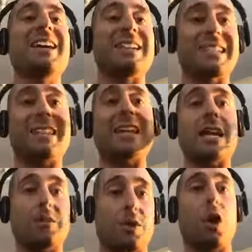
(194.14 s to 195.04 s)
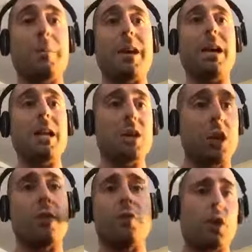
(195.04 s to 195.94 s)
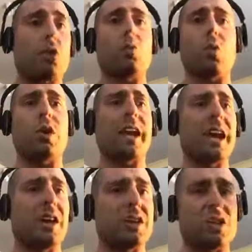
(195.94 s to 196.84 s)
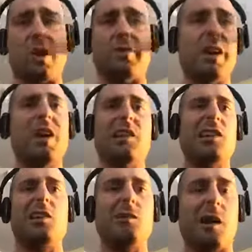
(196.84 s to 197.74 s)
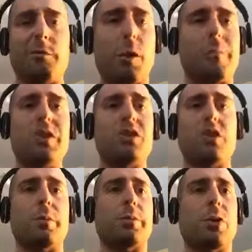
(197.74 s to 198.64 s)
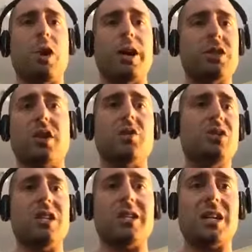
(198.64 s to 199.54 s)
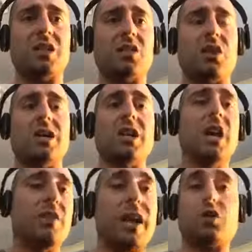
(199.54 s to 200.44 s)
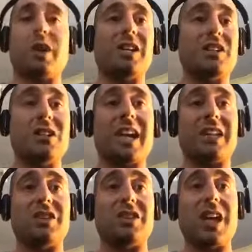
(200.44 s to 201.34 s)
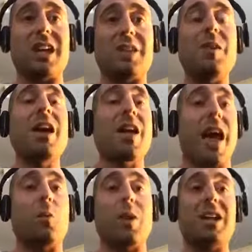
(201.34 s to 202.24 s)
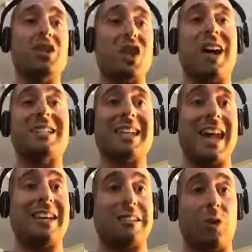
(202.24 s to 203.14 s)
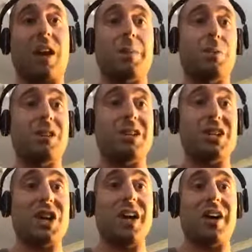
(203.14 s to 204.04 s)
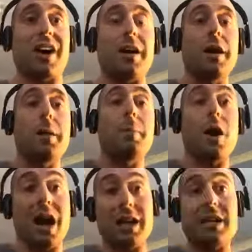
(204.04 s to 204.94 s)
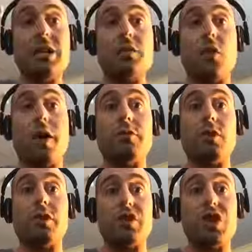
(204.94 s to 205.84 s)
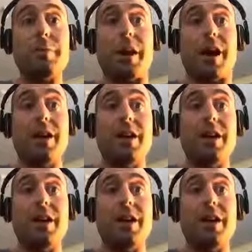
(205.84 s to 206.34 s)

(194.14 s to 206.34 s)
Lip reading: is, let's say you've got me, I've got good workouts, I'm this certain price, I use these exercise, that trainer's exactly the same, and we're just as likable as each other, but he's $5 cheaper.